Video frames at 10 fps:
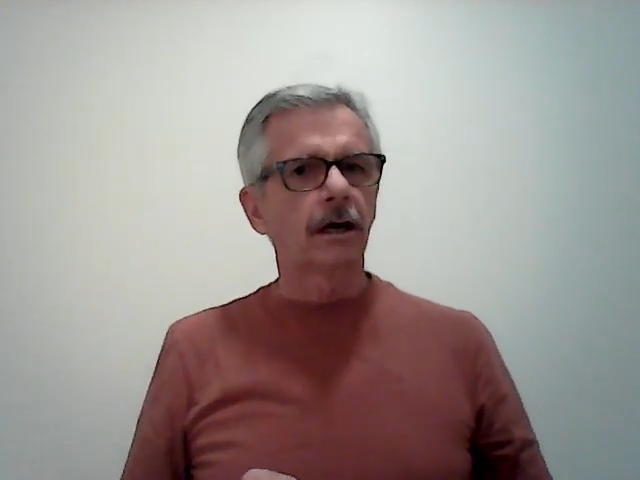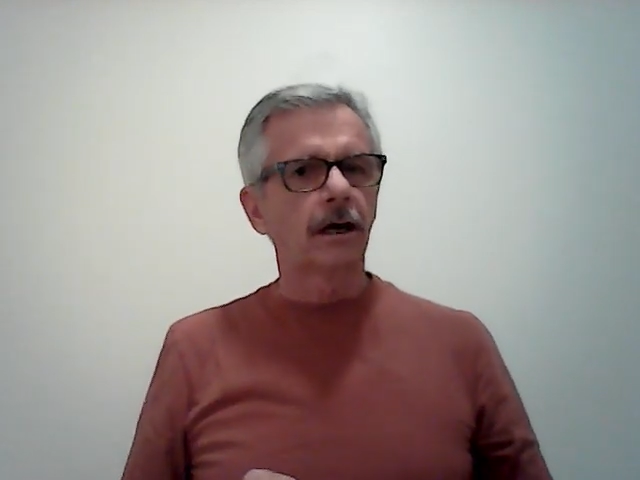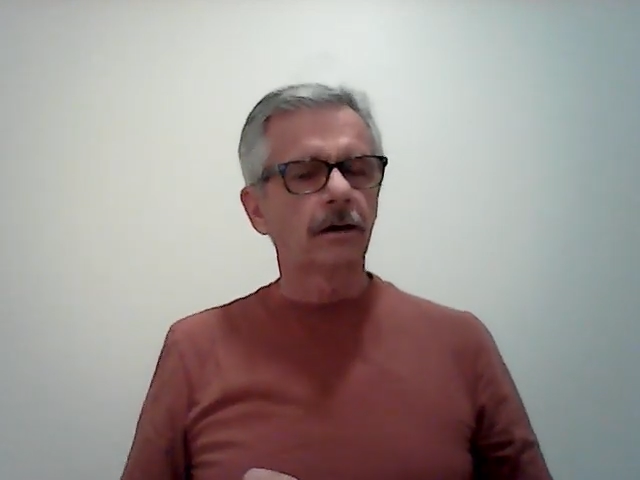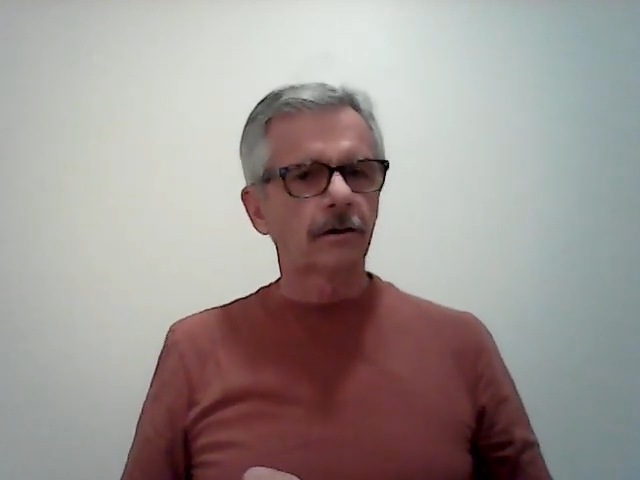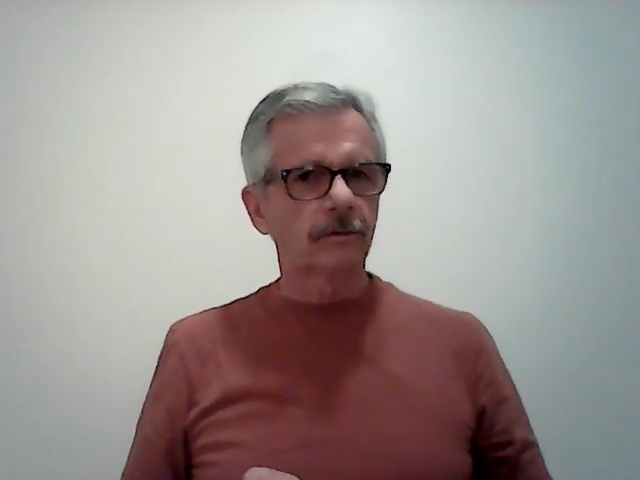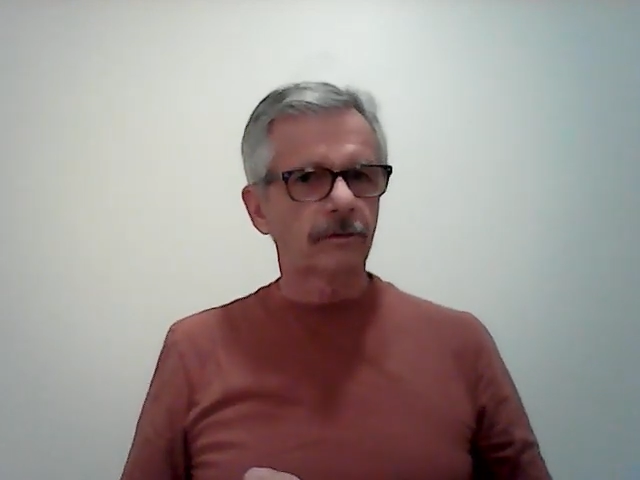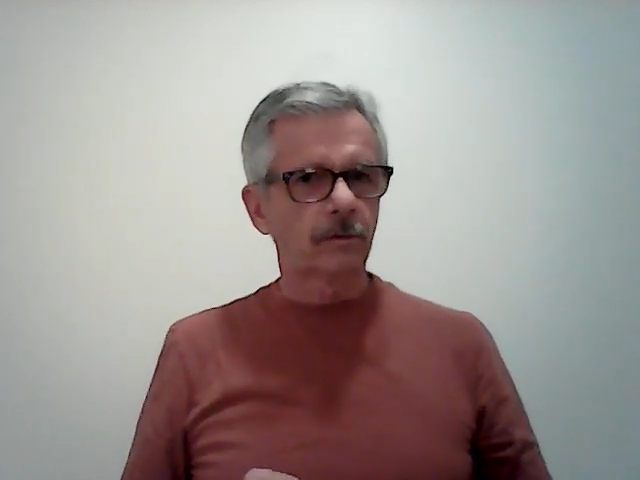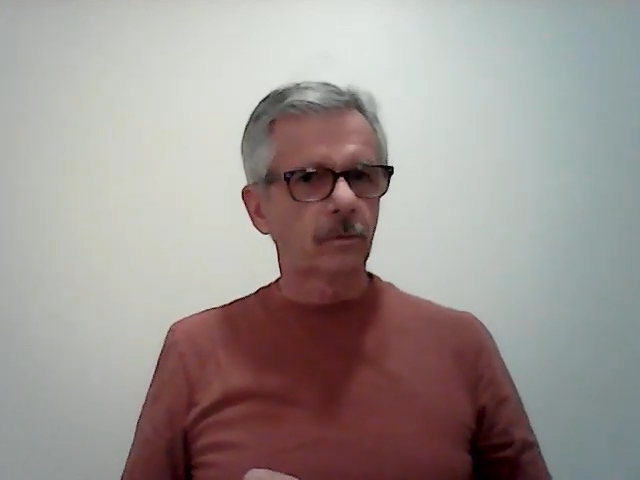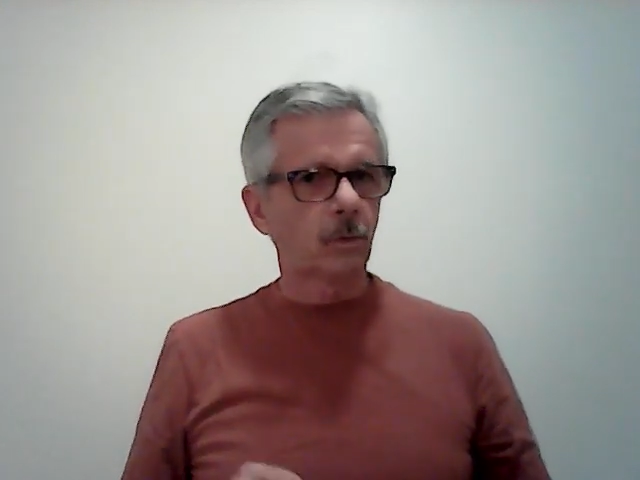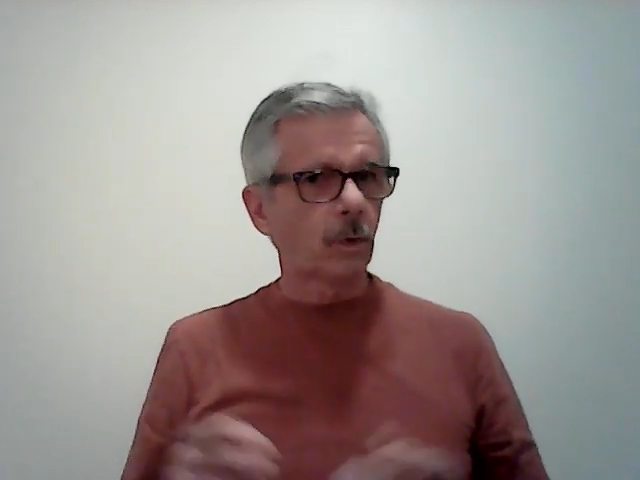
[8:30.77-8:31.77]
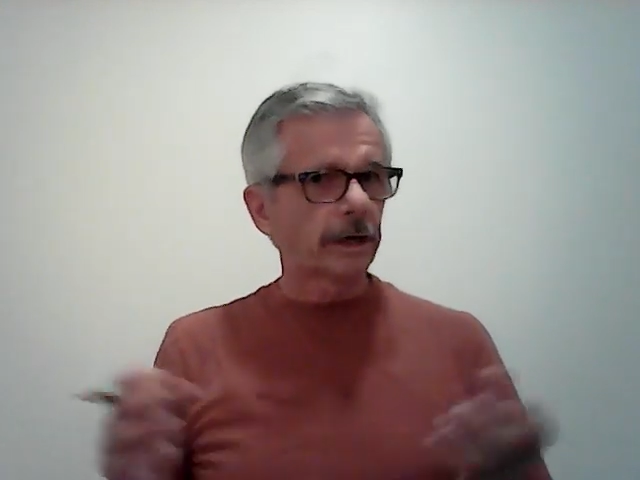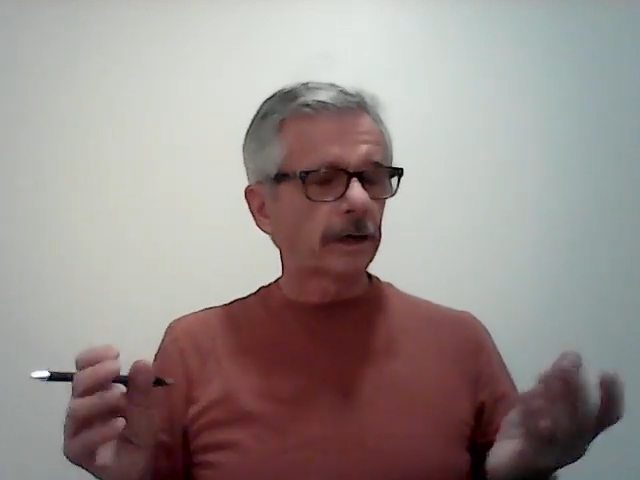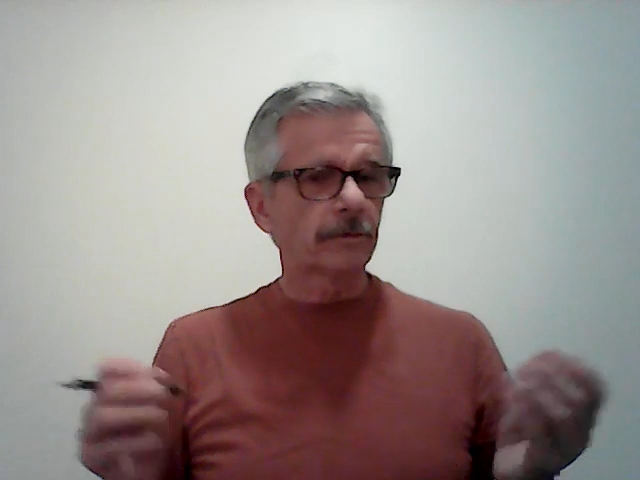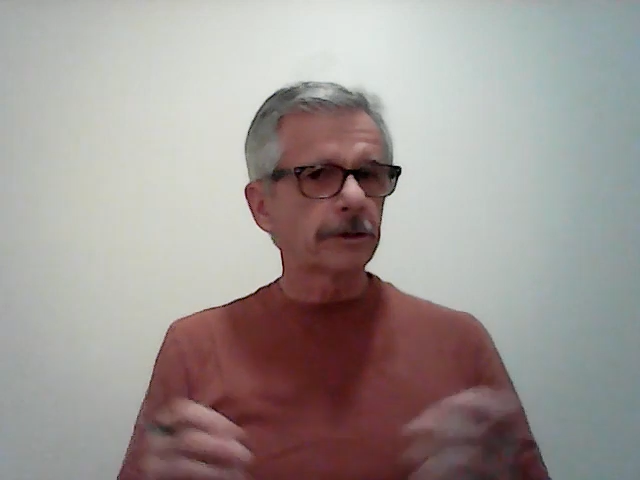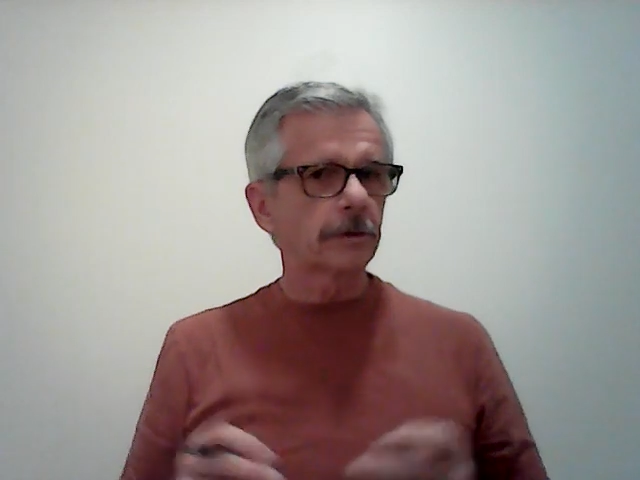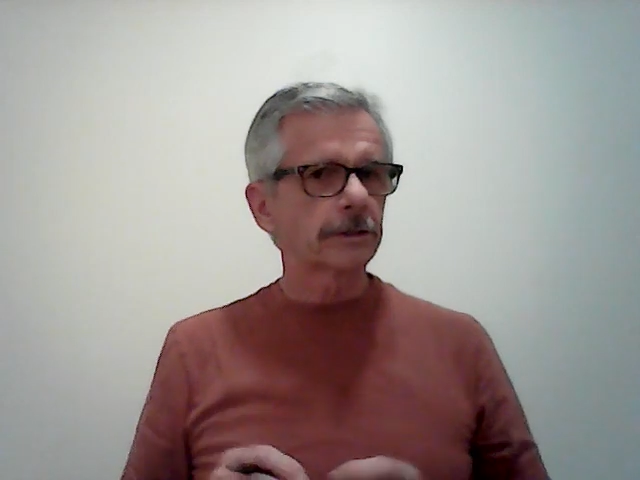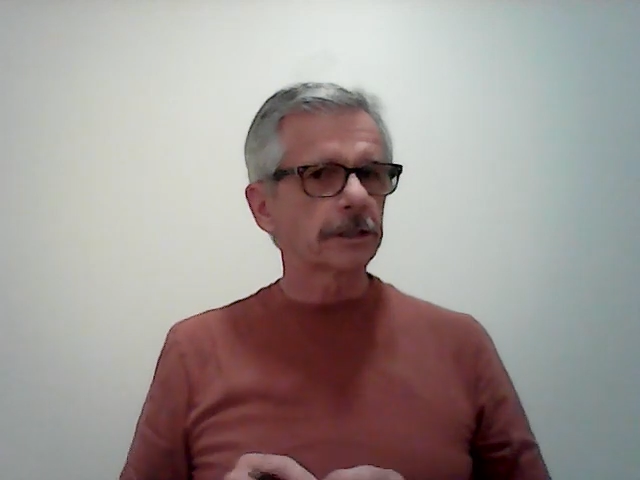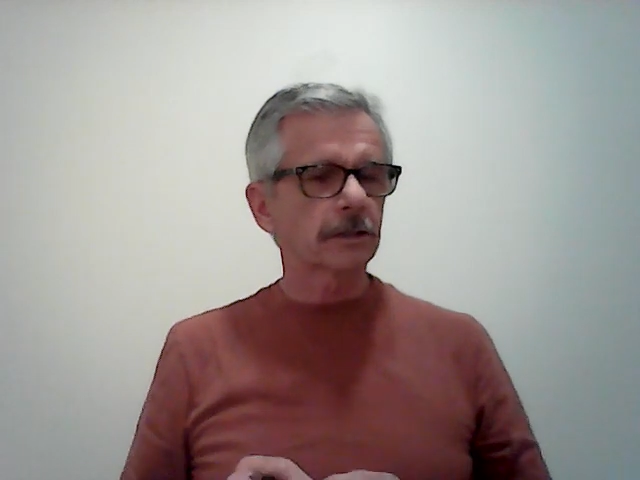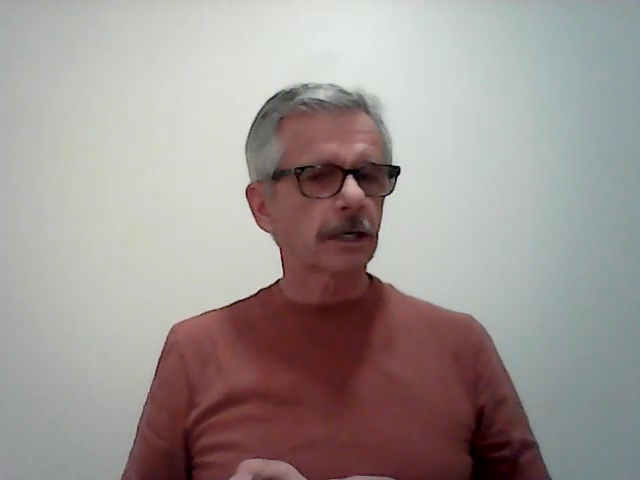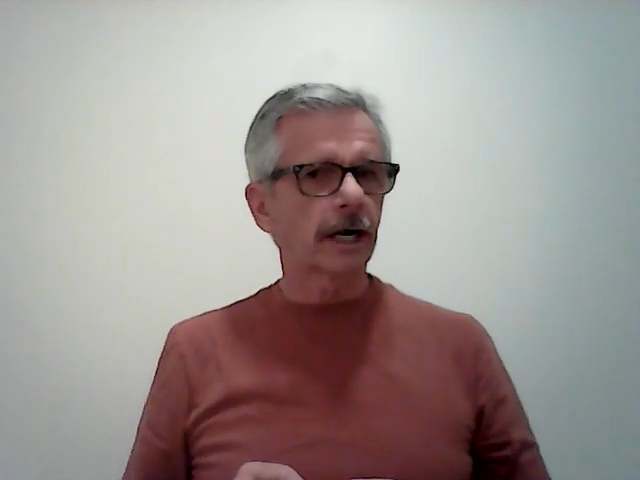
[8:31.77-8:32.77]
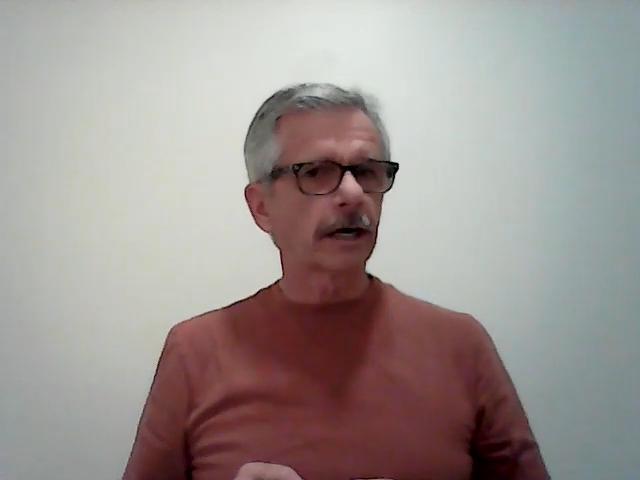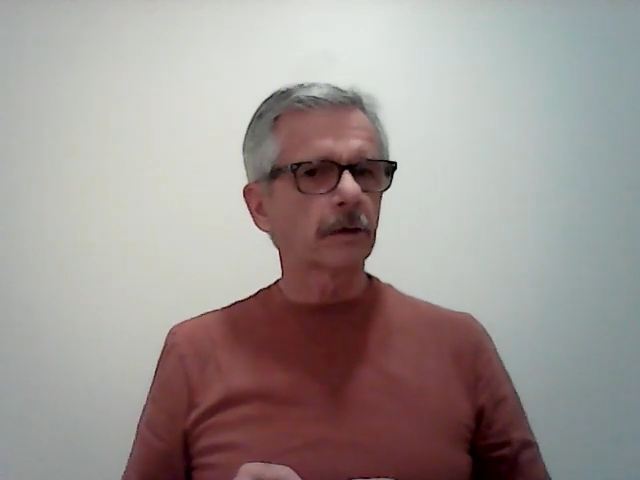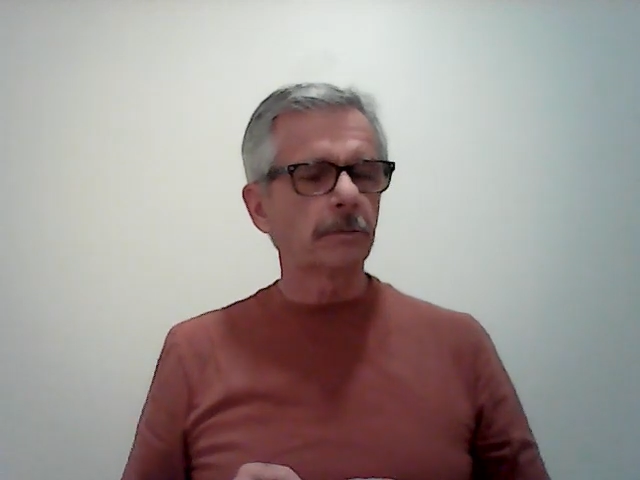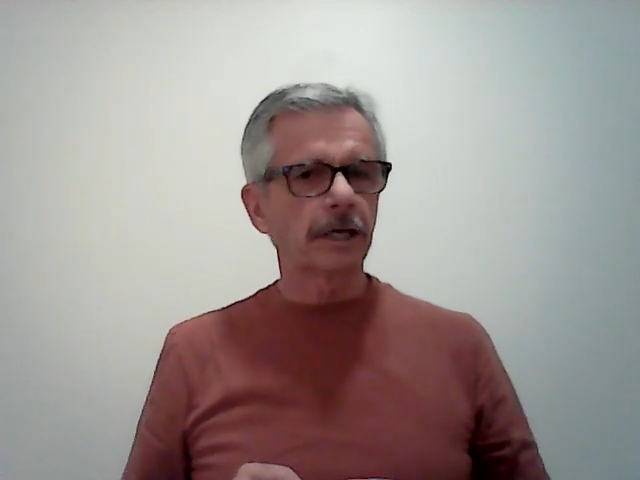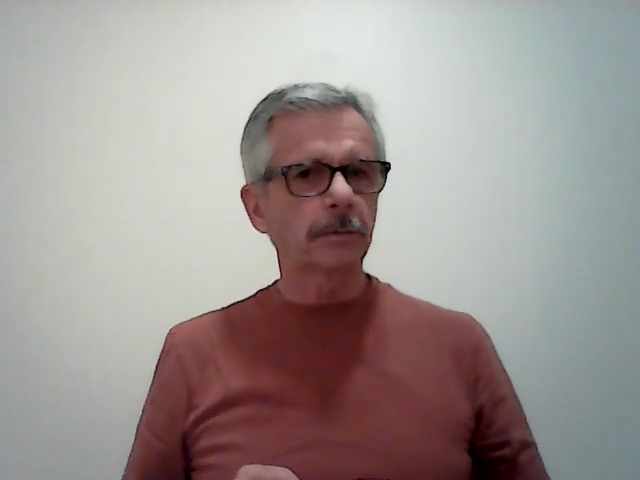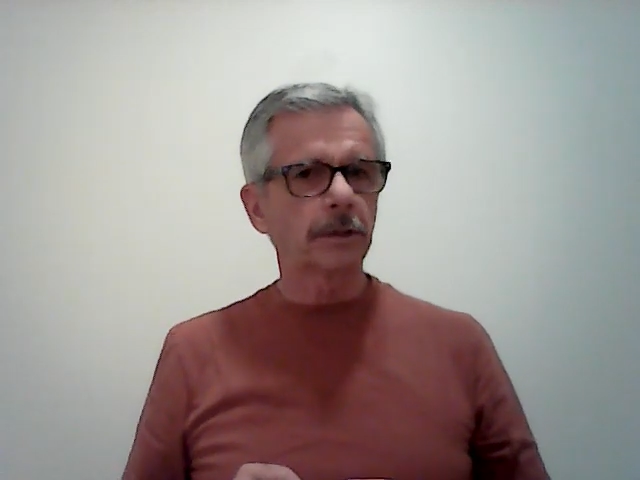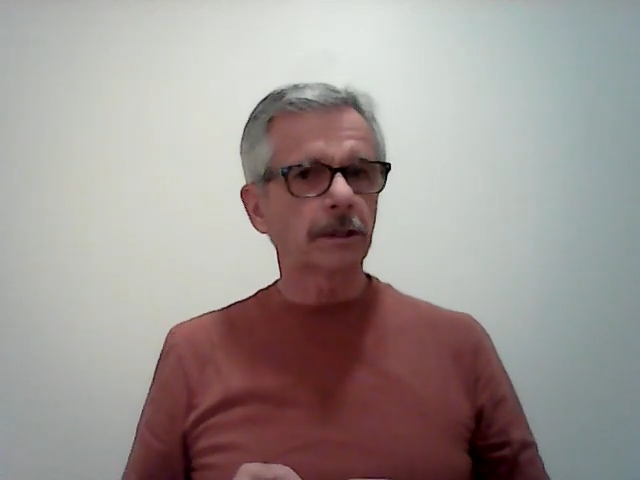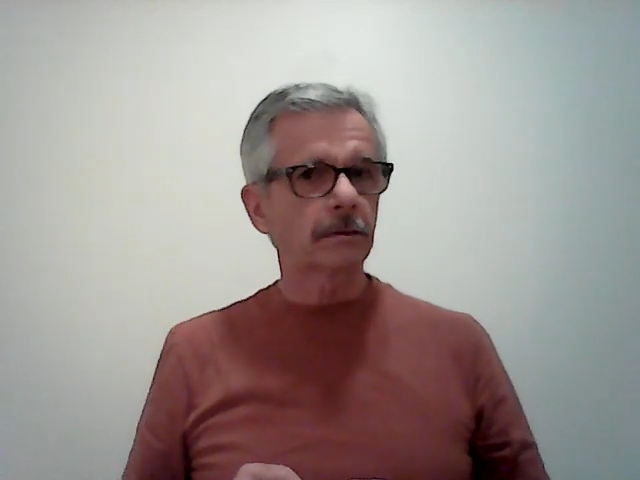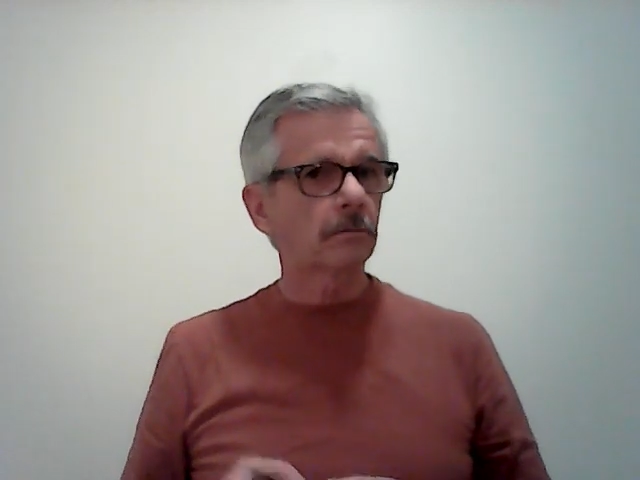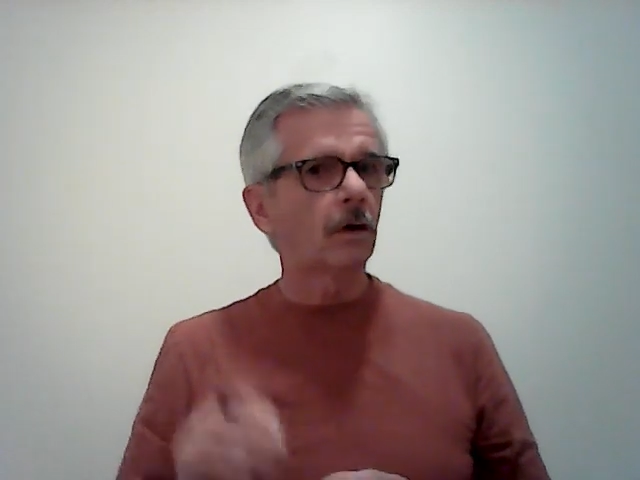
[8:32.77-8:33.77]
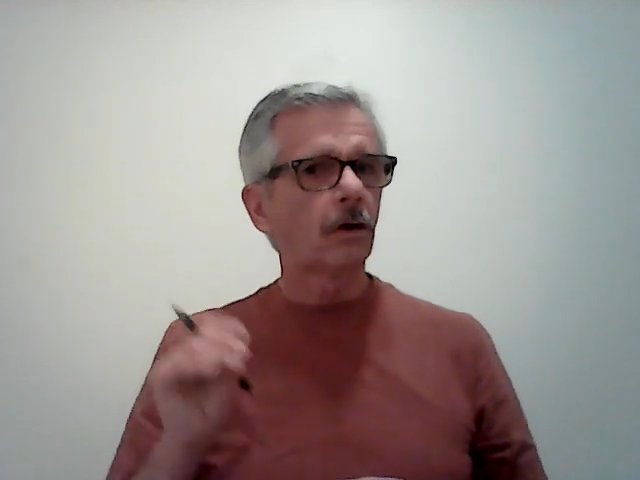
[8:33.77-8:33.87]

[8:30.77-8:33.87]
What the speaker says: of whatever your desire may be